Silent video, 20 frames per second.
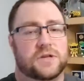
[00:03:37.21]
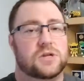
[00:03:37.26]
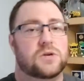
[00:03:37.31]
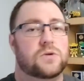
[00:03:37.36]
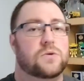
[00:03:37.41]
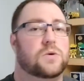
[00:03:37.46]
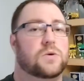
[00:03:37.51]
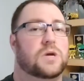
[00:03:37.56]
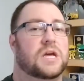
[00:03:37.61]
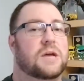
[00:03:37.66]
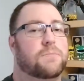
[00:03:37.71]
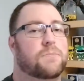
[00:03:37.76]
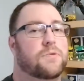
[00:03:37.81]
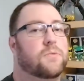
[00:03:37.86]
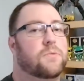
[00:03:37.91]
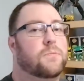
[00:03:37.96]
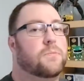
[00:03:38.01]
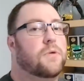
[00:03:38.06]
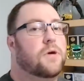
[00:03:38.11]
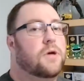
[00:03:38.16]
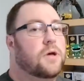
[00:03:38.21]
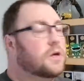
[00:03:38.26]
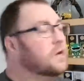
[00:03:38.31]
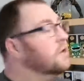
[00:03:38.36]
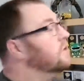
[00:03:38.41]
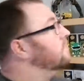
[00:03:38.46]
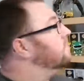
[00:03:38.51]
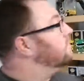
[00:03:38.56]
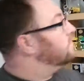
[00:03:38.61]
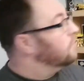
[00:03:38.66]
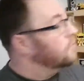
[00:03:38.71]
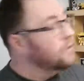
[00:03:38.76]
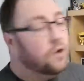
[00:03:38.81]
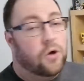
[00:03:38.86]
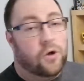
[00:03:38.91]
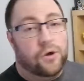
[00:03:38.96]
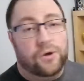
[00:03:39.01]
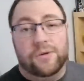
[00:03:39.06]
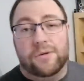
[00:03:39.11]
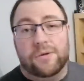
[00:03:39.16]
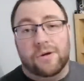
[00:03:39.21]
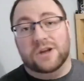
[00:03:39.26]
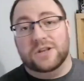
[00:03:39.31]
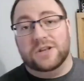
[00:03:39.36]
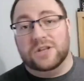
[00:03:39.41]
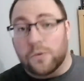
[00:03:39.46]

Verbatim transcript: if you do keep them kind of front on,